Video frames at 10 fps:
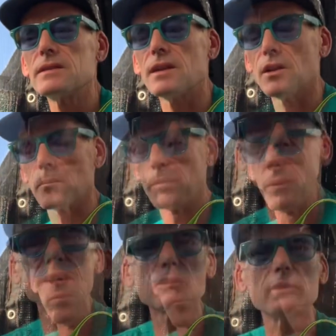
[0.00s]
So first
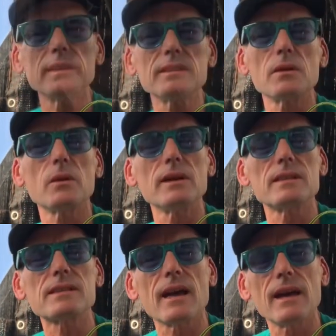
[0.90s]
6 weeks they were
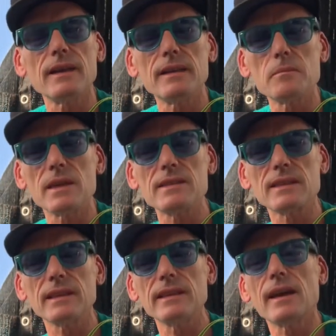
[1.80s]
inside, and
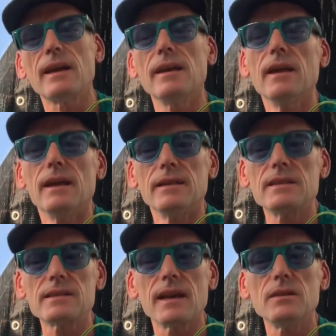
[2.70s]
basically I
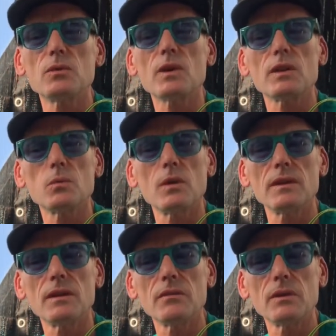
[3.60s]
decided to cut
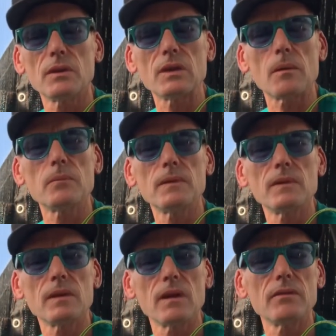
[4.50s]
one of the top
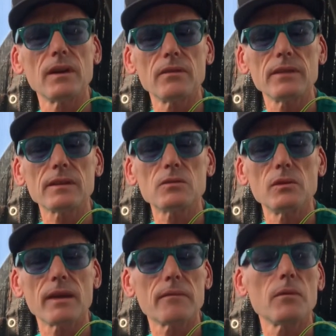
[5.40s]
of it to
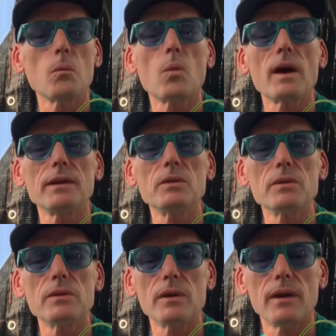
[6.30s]
have a
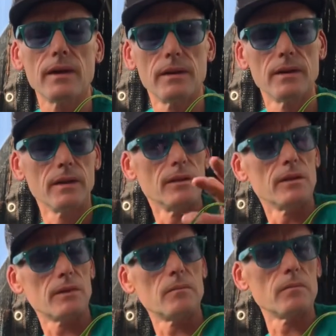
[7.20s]
wider
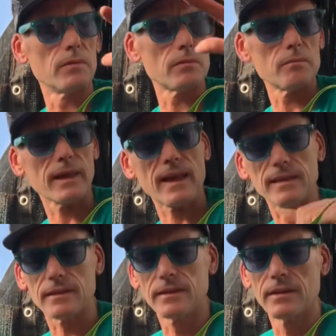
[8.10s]

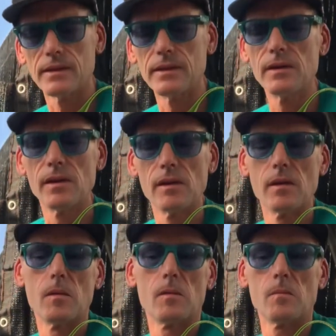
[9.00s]
plant
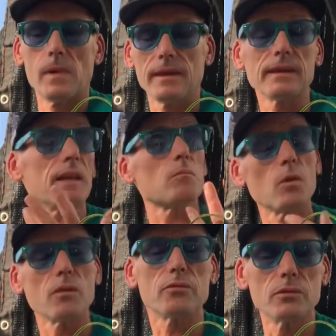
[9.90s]
and get
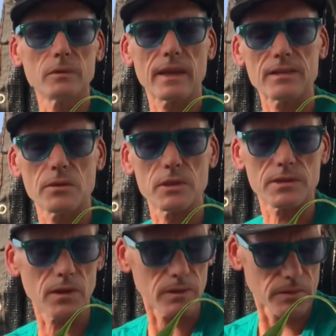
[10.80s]
more fruit as a
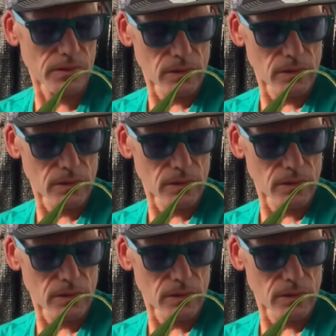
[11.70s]
result.